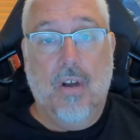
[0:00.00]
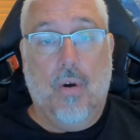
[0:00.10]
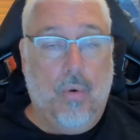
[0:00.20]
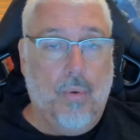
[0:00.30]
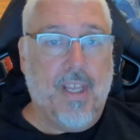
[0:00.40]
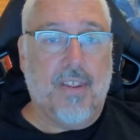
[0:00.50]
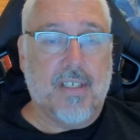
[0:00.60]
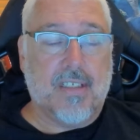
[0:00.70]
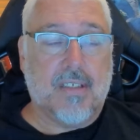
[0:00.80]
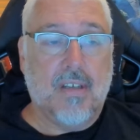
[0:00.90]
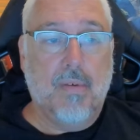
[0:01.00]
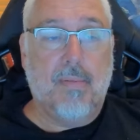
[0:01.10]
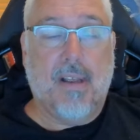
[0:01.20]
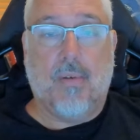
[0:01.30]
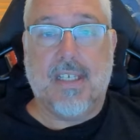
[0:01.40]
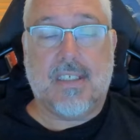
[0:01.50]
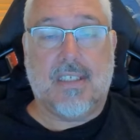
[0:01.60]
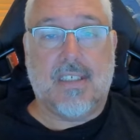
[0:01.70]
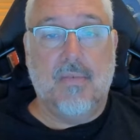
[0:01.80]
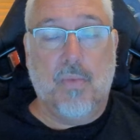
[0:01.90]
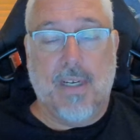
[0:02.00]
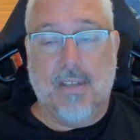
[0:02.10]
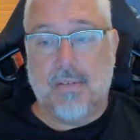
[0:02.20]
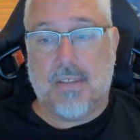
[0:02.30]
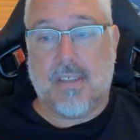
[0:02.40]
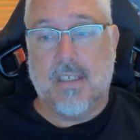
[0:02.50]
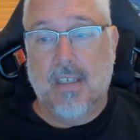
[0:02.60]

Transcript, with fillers: All the others were bequests in wills